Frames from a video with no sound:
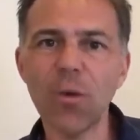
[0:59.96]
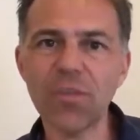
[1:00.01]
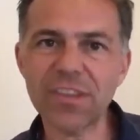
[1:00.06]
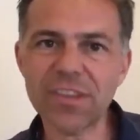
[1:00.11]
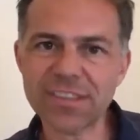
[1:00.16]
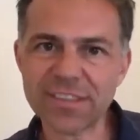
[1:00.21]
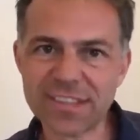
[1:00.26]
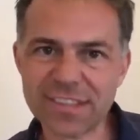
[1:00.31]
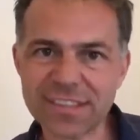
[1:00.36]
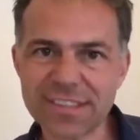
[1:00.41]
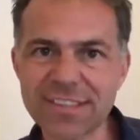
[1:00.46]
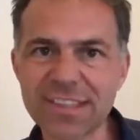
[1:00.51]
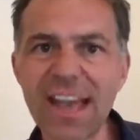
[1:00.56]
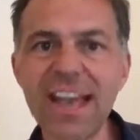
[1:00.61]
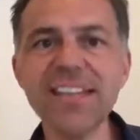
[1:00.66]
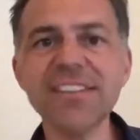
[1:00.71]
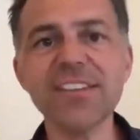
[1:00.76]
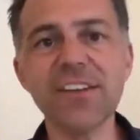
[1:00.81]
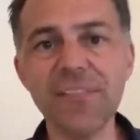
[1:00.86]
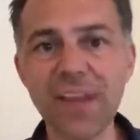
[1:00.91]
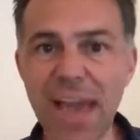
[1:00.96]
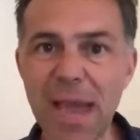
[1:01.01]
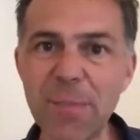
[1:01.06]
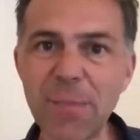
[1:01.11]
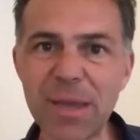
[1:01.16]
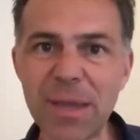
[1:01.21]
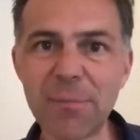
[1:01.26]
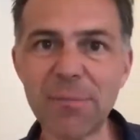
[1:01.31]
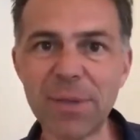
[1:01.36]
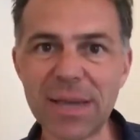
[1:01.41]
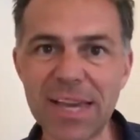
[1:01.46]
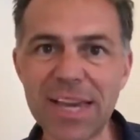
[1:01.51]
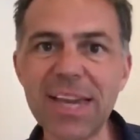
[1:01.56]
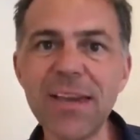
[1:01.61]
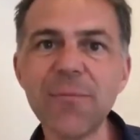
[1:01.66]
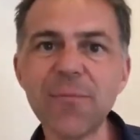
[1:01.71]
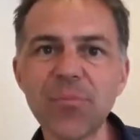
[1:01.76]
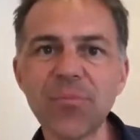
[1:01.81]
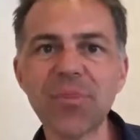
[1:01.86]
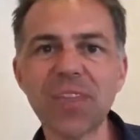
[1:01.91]
With the success of
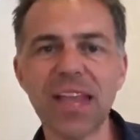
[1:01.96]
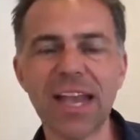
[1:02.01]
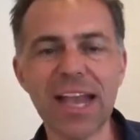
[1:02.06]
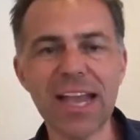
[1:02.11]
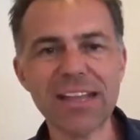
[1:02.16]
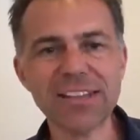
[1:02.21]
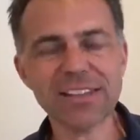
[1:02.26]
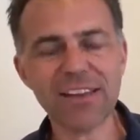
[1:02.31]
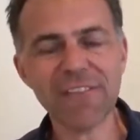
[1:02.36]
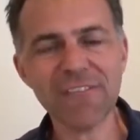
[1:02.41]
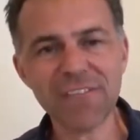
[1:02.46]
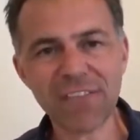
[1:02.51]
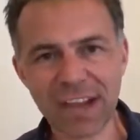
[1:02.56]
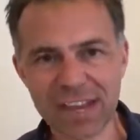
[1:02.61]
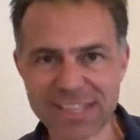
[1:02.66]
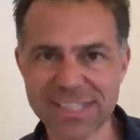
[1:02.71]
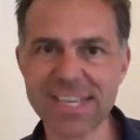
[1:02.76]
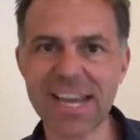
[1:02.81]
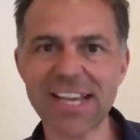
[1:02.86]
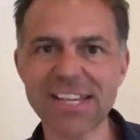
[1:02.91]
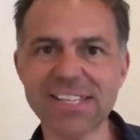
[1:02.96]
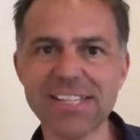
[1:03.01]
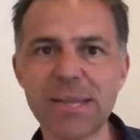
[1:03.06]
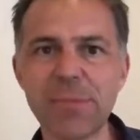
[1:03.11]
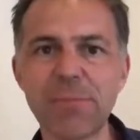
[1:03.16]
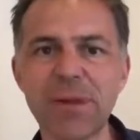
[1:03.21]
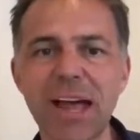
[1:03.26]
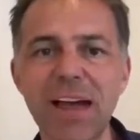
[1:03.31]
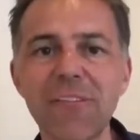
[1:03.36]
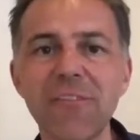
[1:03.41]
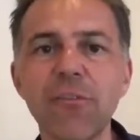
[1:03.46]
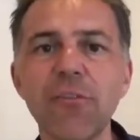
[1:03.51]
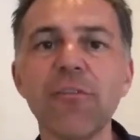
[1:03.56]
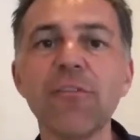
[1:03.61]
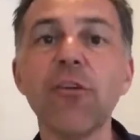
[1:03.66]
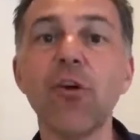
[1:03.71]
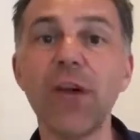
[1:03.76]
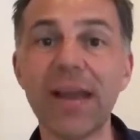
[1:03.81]
Airbnb, it's a fantastic platform